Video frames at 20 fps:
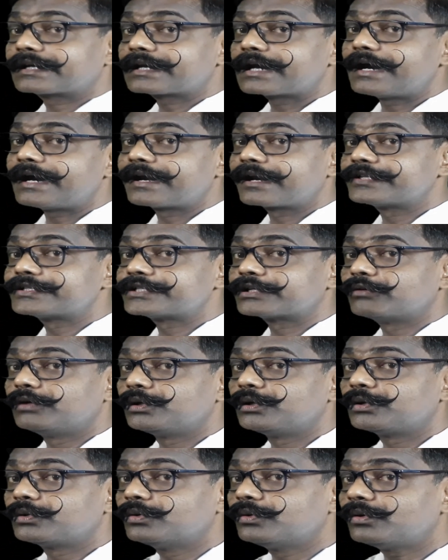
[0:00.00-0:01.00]
Character is
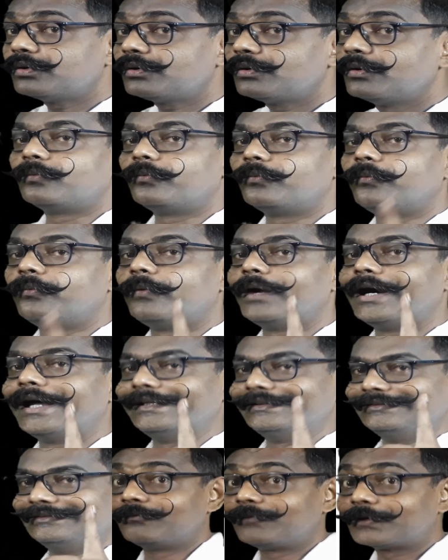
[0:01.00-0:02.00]
equal to
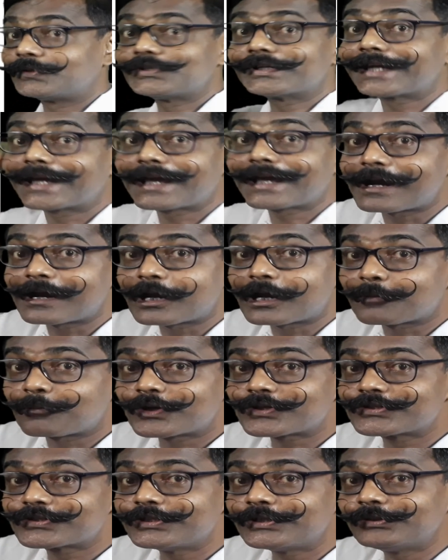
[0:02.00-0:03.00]
one. What is the character
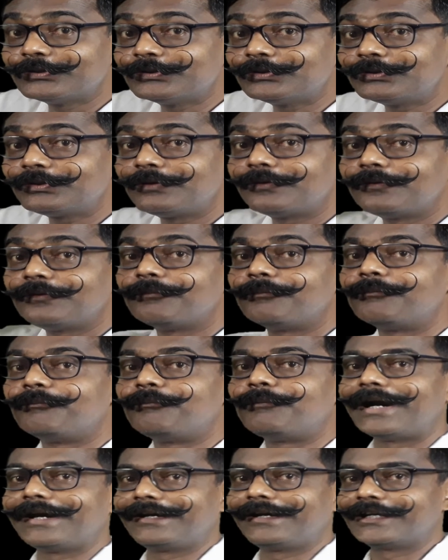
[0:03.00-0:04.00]
for C two?
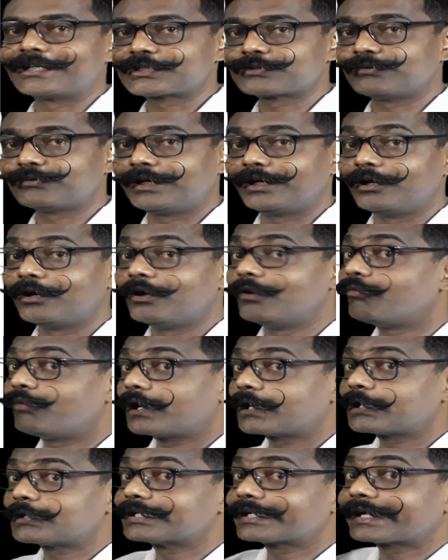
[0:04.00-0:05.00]
Minus one.
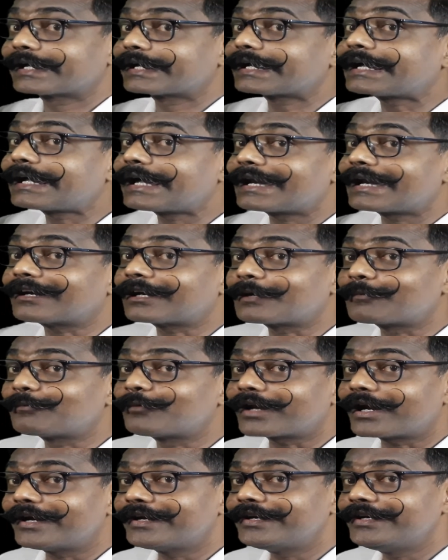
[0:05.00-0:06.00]
What is the character
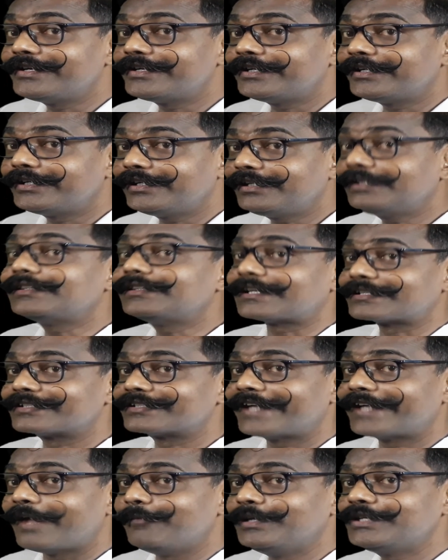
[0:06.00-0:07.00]
for identity? That's a
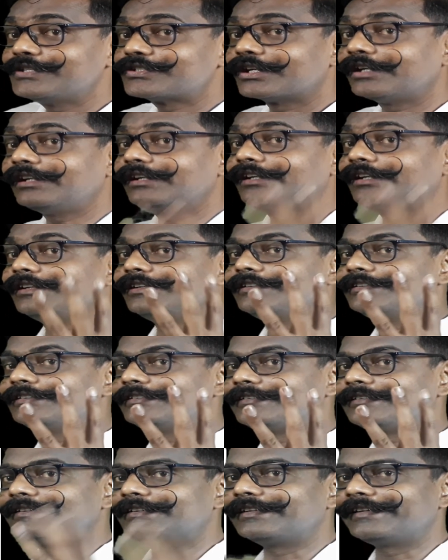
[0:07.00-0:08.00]
dimension
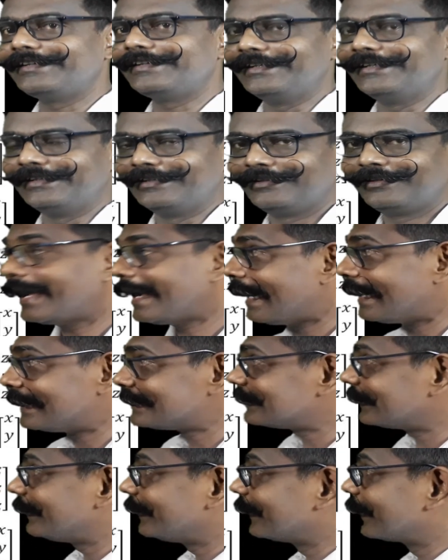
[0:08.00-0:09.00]
three.
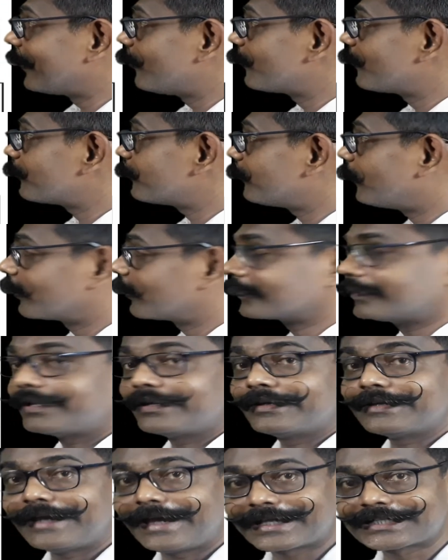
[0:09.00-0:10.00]
As I derived for
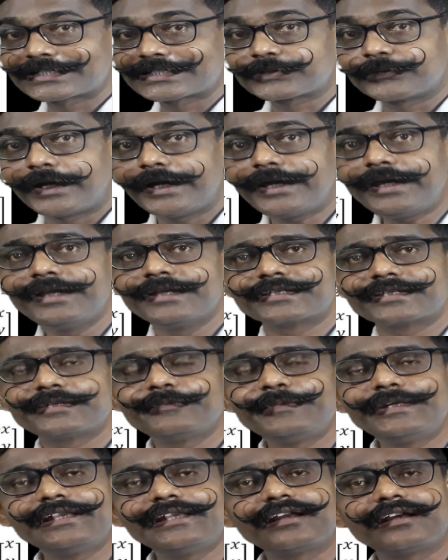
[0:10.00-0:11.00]
the X Y,
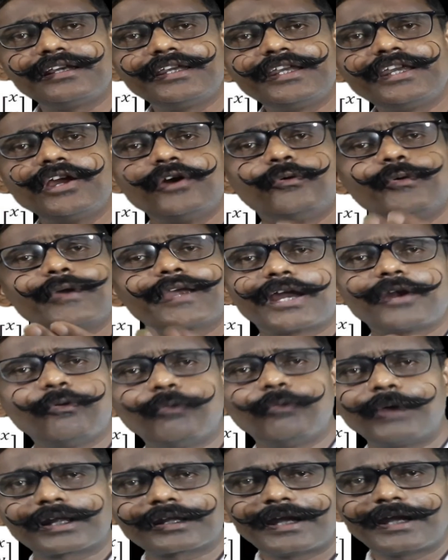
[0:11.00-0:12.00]
similarly, we can
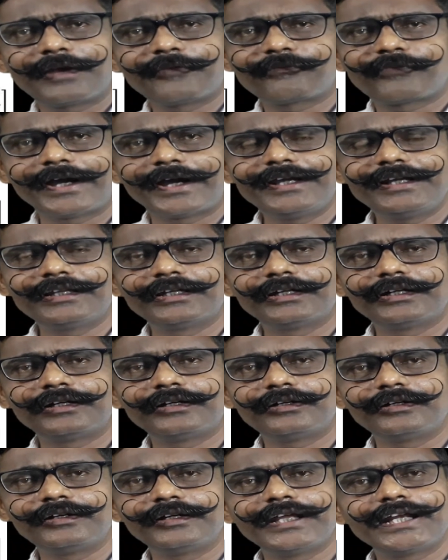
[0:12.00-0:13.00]
work and find
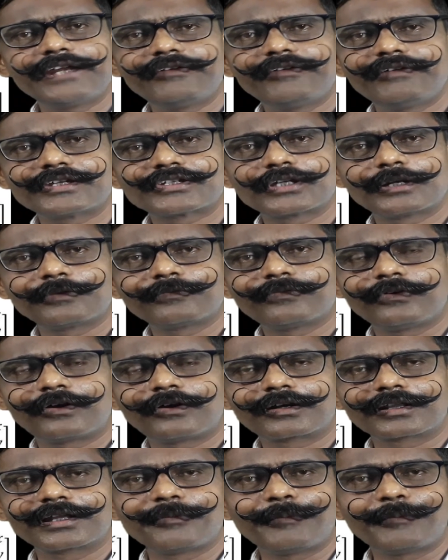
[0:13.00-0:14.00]
the derivation
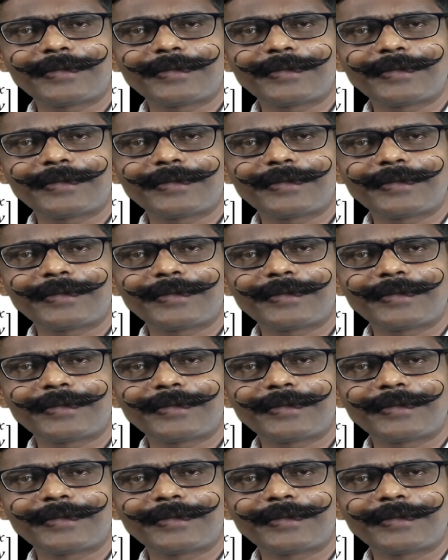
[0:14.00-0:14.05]
for the